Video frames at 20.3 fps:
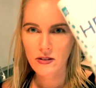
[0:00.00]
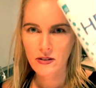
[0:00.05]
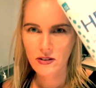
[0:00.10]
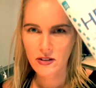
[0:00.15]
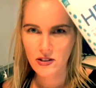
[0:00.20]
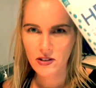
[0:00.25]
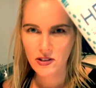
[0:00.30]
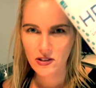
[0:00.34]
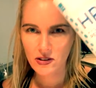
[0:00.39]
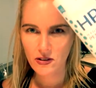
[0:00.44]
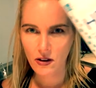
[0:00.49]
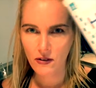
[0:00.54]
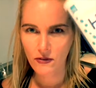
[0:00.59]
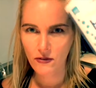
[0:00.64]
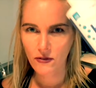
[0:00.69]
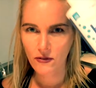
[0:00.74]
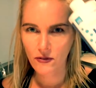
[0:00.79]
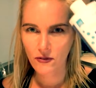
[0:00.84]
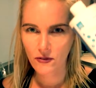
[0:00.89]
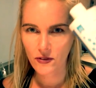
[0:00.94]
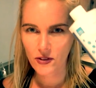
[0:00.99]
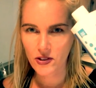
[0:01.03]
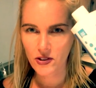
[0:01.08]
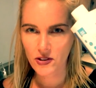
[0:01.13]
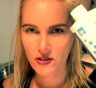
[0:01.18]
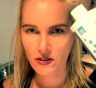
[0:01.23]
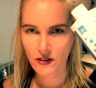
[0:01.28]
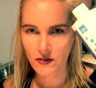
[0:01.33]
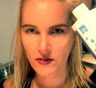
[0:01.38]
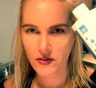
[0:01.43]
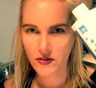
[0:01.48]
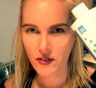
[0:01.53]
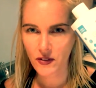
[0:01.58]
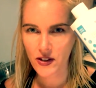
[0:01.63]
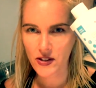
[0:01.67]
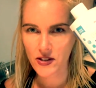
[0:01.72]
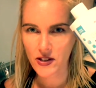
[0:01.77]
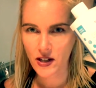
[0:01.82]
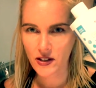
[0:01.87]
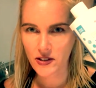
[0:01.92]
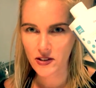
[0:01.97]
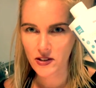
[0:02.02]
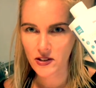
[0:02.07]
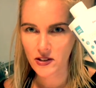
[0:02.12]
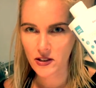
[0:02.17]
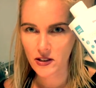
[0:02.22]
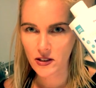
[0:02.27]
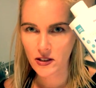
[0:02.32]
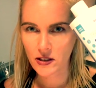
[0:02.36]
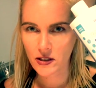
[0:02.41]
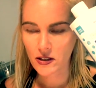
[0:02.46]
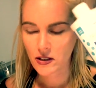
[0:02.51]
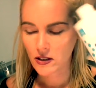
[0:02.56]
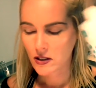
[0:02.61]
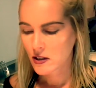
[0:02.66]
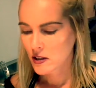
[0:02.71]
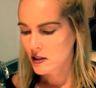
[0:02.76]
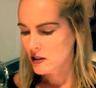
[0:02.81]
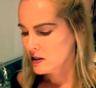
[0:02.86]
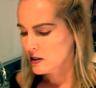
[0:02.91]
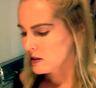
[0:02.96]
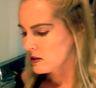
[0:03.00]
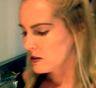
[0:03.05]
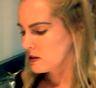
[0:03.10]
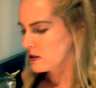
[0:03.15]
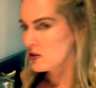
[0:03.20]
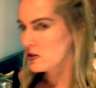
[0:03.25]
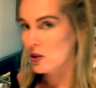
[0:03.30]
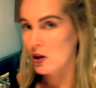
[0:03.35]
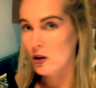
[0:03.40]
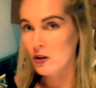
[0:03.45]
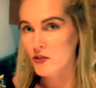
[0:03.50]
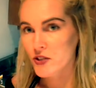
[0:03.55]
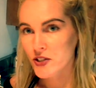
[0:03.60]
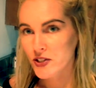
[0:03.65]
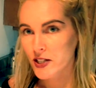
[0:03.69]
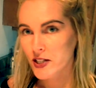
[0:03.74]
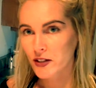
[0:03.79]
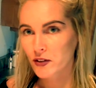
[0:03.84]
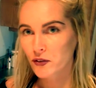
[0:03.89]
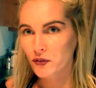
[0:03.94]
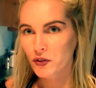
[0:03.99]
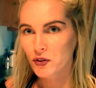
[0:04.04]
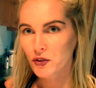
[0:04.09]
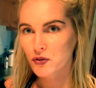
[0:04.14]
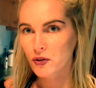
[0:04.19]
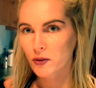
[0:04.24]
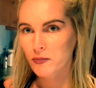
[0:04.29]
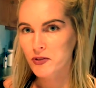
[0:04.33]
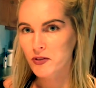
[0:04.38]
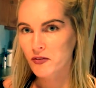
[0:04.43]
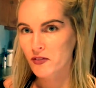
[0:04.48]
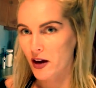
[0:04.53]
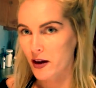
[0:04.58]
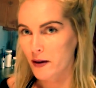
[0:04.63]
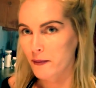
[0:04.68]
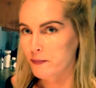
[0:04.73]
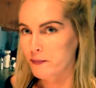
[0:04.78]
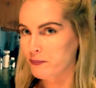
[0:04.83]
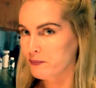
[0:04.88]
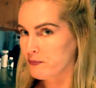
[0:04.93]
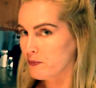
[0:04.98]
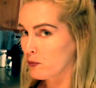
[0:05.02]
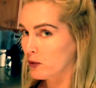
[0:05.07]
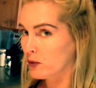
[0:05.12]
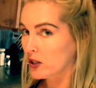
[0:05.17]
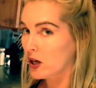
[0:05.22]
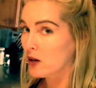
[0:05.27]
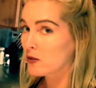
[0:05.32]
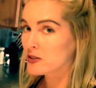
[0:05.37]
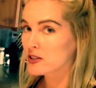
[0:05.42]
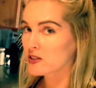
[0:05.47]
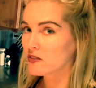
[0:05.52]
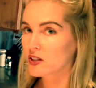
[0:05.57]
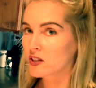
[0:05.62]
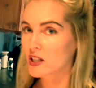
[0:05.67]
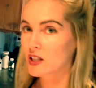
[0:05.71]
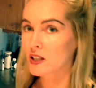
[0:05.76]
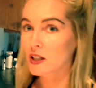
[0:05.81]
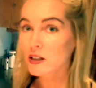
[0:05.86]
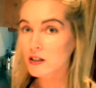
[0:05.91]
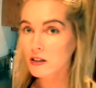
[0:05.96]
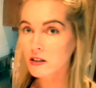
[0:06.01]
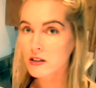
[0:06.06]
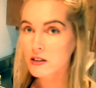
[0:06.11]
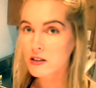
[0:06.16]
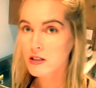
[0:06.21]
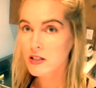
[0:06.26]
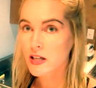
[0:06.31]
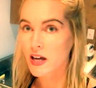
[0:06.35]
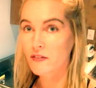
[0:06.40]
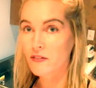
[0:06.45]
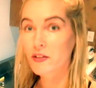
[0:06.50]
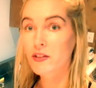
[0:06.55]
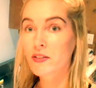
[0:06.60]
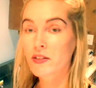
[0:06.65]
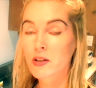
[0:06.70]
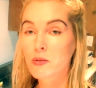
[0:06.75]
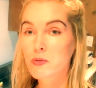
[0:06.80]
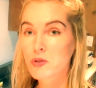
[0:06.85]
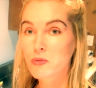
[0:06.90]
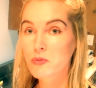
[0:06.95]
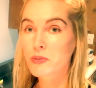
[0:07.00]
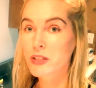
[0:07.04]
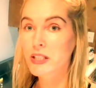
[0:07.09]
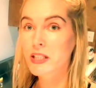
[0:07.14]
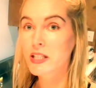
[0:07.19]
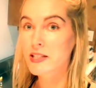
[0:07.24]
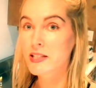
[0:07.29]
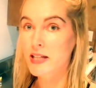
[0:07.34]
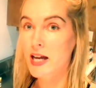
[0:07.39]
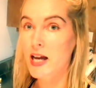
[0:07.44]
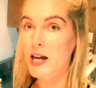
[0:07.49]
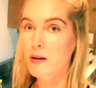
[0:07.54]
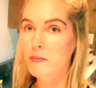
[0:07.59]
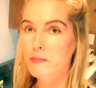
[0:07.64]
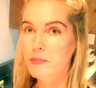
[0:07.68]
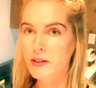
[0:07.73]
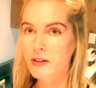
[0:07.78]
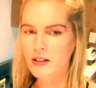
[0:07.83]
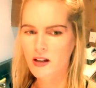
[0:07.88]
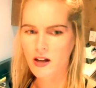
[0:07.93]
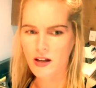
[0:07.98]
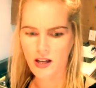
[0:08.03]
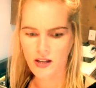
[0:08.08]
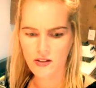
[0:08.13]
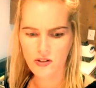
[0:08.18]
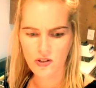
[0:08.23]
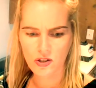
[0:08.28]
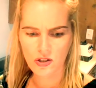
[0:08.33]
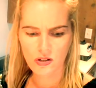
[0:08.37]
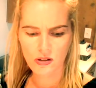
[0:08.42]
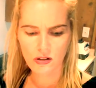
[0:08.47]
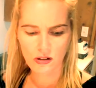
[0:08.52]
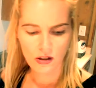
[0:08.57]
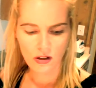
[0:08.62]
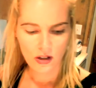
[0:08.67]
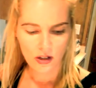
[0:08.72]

This stuff's fantastic. So I'll just add a few drops of that. When I was living in England, everything was really damp, and I had to